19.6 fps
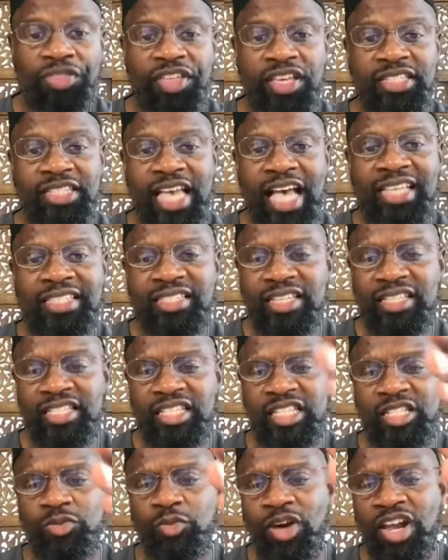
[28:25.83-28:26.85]
With his
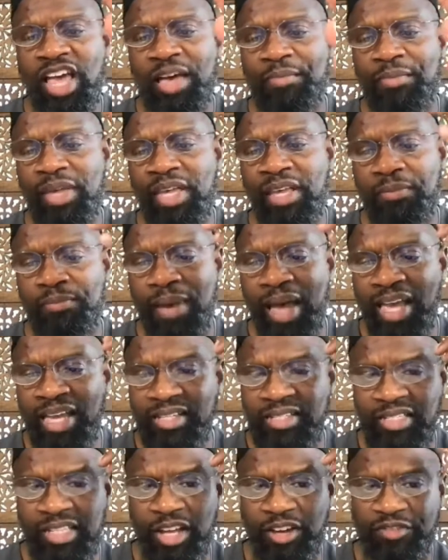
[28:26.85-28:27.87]
essence is what I mean by
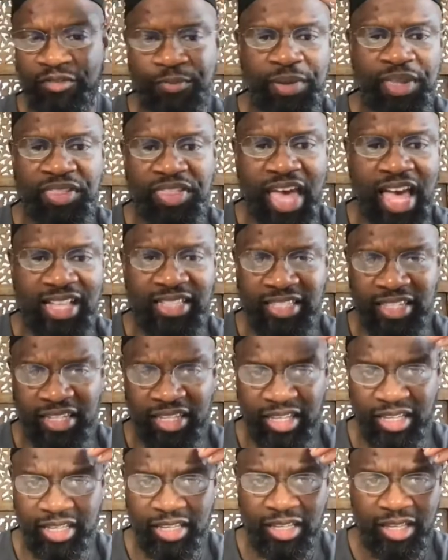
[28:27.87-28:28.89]
himself, be
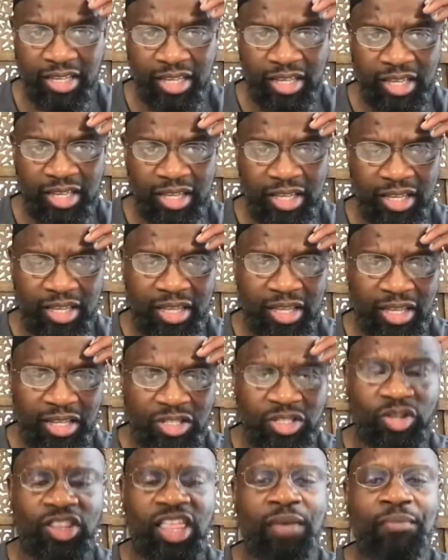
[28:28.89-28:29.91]
dhatihi.
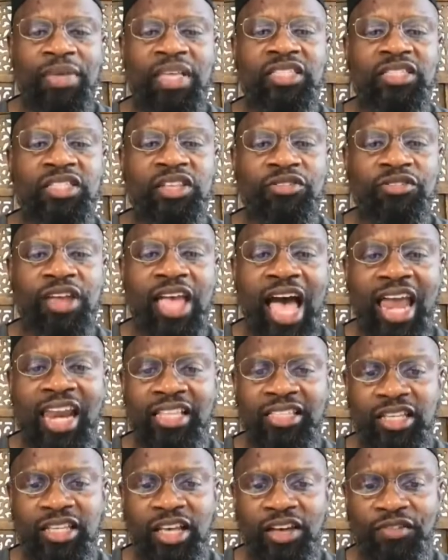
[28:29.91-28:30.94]
So that means the
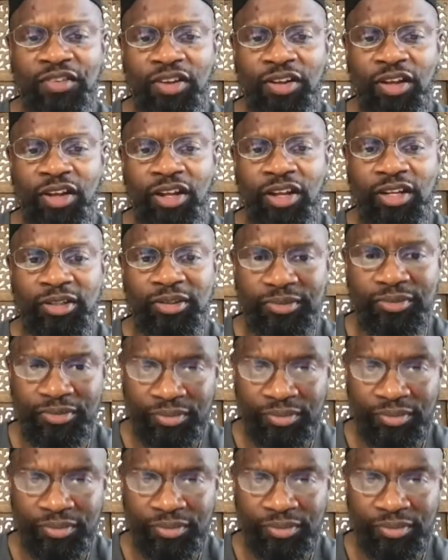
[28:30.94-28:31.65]
reality of Allah.